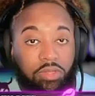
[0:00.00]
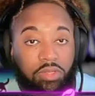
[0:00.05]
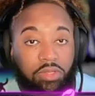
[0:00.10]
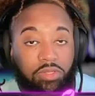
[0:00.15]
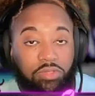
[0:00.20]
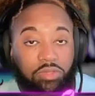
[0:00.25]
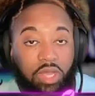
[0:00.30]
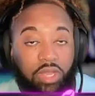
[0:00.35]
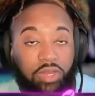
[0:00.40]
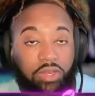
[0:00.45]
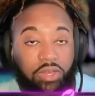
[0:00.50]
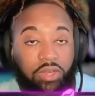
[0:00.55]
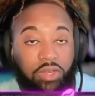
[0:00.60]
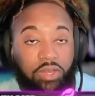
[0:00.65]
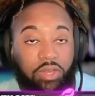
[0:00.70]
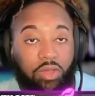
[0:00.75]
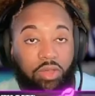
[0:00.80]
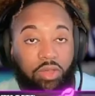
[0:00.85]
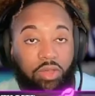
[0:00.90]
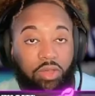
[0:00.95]
So I
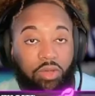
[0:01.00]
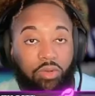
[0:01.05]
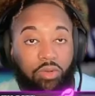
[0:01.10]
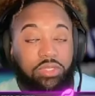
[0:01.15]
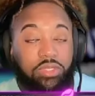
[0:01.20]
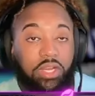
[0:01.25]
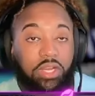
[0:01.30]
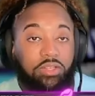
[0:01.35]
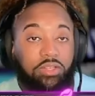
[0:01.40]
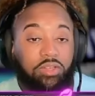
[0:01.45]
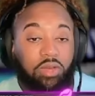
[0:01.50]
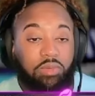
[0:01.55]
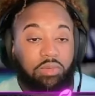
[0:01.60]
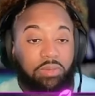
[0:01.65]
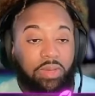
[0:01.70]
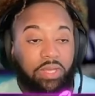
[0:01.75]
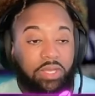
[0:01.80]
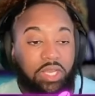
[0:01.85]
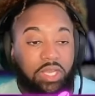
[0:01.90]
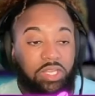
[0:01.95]
know, oh, this area is gonna be
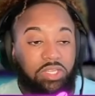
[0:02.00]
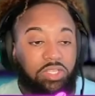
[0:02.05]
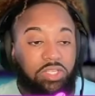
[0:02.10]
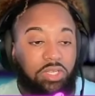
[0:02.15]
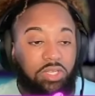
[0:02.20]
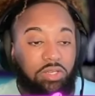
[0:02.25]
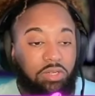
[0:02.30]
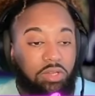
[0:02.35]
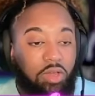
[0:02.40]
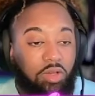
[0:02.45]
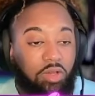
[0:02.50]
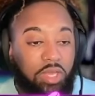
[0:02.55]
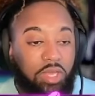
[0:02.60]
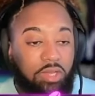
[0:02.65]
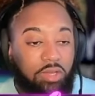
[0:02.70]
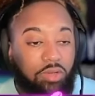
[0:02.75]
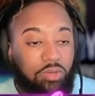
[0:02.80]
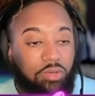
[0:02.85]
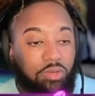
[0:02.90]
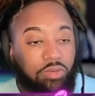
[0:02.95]
my kitchen. Okay,
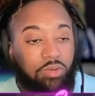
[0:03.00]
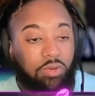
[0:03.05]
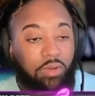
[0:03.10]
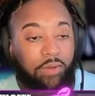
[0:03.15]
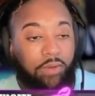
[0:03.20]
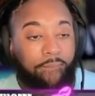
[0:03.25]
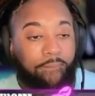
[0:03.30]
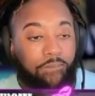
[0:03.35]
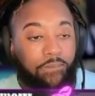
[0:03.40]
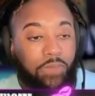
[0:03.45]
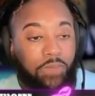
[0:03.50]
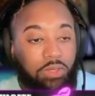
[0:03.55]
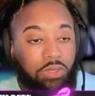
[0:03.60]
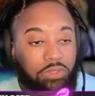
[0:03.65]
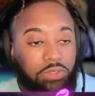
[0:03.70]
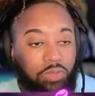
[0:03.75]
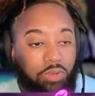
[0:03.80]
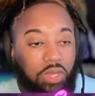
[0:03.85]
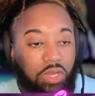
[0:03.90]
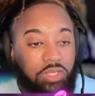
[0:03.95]
cool.
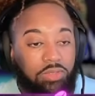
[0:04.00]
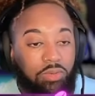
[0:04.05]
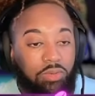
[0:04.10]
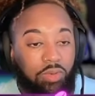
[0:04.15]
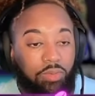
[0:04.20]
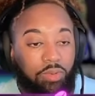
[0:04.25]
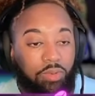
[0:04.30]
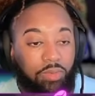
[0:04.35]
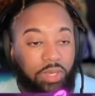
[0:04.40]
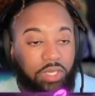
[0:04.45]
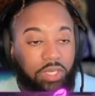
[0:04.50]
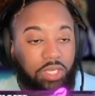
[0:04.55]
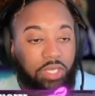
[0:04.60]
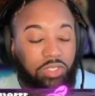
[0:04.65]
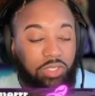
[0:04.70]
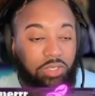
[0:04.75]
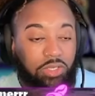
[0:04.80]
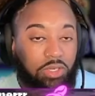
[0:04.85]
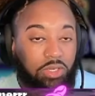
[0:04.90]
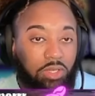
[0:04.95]
So what else am I gonna put in my
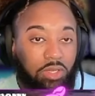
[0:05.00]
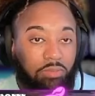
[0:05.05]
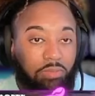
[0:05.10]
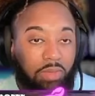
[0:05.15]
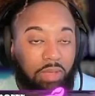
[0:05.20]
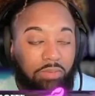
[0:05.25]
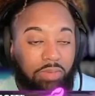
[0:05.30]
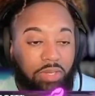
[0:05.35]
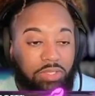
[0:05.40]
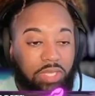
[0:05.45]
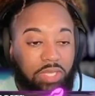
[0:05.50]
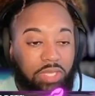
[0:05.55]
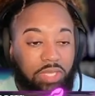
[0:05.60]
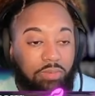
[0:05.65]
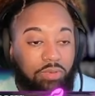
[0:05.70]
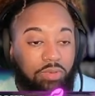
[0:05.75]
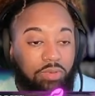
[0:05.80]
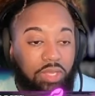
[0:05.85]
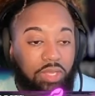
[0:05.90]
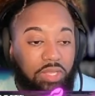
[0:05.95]
kitchen? Maybe a
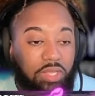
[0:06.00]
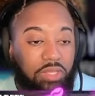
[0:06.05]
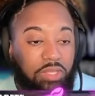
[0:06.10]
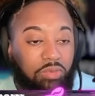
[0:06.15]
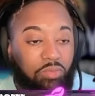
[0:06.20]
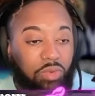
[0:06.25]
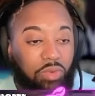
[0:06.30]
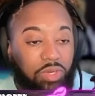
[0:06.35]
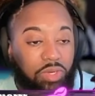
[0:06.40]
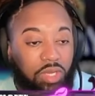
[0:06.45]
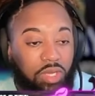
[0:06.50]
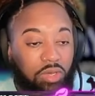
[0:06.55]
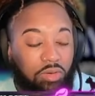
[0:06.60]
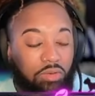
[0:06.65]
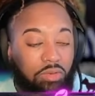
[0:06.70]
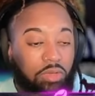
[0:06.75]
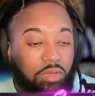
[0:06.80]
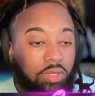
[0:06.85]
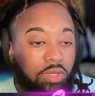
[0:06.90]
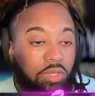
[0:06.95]
table in the
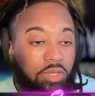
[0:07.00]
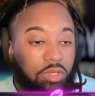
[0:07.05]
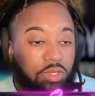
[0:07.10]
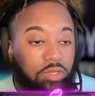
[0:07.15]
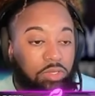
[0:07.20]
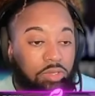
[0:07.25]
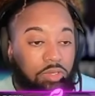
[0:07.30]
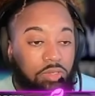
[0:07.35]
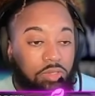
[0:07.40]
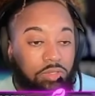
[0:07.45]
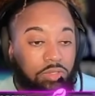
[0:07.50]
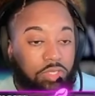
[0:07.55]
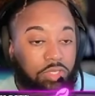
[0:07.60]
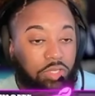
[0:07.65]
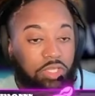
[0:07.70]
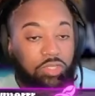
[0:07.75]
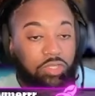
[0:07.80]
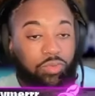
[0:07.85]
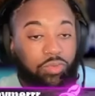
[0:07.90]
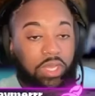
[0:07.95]
window. So
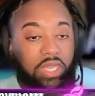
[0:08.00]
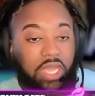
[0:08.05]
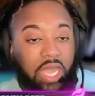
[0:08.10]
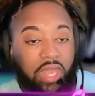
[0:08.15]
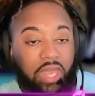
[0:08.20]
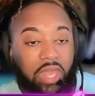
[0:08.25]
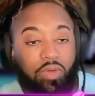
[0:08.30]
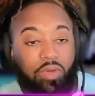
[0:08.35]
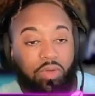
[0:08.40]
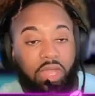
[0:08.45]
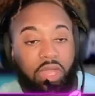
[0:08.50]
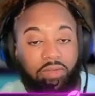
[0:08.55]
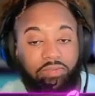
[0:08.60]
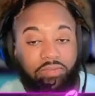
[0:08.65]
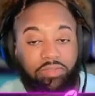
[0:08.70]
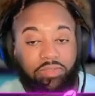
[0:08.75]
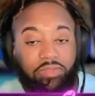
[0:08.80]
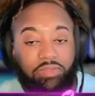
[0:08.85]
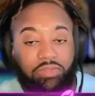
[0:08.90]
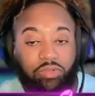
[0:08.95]
this way I don't have
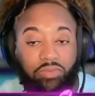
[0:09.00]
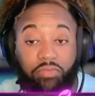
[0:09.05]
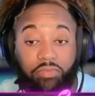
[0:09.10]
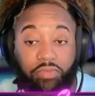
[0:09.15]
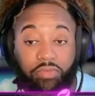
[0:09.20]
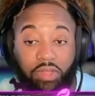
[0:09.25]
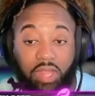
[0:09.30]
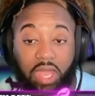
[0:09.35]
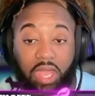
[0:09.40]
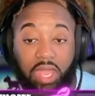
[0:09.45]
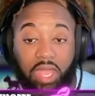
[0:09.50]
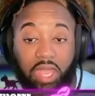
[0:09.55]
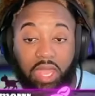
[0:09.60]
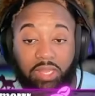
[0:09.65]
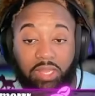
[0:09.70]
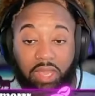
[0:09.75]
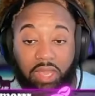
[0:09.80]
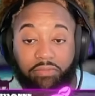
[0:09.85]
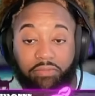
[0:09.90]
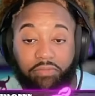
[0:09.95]
to, if I don't feel
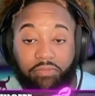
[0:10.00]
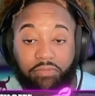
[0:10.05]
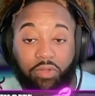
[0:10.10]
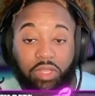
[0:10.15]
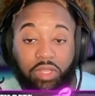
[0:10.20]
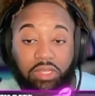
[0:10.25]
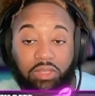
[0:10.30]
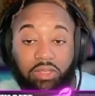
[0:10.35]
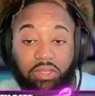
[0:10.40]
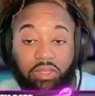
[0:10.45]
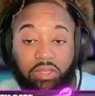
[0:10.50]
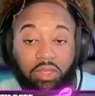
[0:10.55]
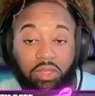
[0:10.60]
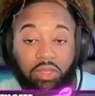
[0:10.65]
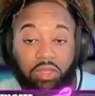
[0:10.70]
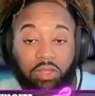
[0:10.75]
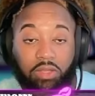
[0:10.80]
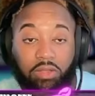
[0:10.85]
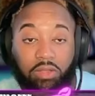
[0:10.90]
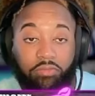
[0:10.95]
like fully
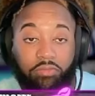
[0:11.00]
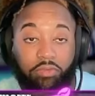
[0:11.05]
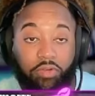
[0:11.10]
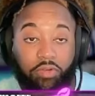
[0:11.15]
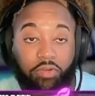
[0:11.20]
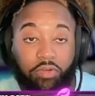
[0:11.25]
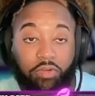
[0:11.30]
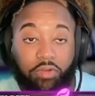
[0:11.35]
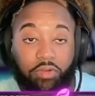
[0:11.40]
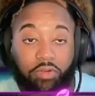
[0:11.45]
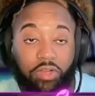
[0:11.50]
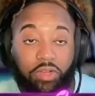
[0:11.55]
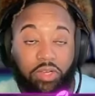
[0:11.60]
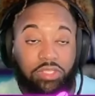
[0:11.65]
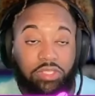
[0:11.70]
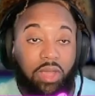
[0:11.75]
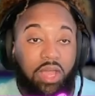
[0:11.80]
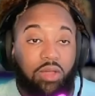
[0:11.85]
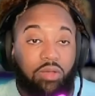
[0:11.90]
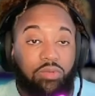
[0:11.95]
furnishing my
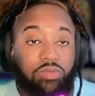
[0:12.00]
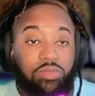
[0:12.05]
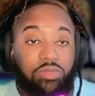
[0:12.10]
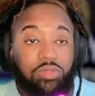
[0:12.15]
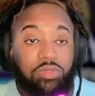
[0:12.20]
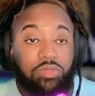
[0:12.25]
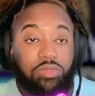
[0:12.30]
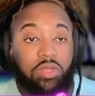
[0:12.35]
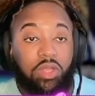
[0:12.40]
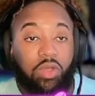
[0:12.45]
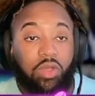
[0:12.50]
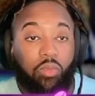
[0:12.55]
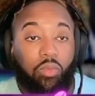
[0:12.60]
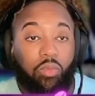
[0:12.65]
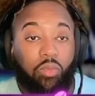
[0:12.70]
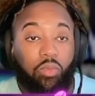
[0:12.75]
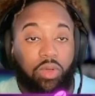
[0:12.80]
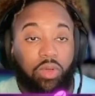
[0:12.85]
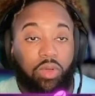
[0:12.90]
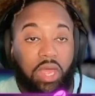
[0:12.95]
house, when
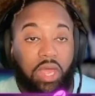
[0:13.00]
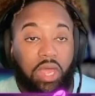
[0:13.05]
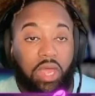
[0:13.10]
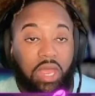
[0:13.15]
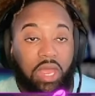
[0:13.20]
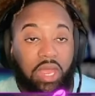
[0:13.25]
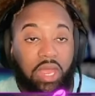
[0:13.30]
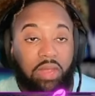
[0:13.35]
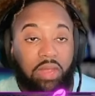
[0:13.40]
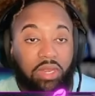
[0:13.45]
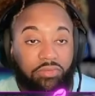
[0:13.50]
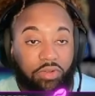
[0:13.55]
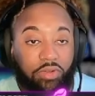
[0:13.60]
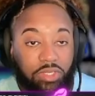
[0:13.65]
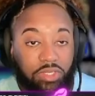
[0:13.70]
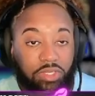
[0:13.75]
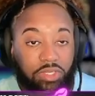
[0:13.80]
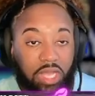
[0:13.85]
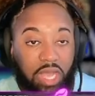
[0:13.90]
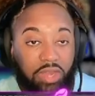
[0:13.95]
I am ready to
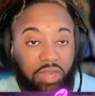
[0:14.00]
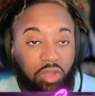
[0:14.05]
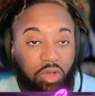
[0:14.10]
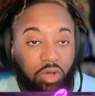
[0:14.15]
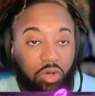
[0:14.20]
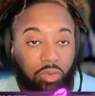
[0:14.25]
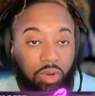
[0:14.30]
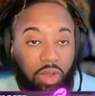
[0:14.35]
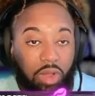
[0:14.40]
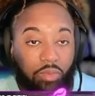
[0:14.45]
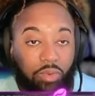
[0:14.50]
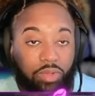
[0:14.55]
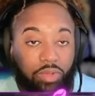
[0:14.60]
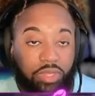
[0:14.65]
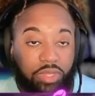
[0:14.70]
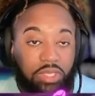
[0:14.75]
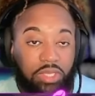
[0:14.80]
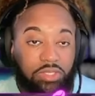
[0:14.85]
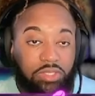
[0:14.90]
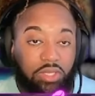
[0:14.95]
furnish, I know where I want
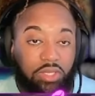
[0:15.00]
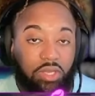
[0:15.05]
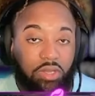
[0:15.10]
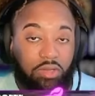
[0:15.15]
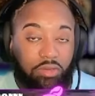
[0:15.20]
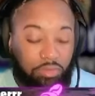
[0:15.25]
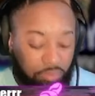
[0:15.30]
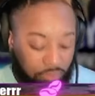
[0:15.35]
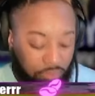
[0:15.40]
things to go.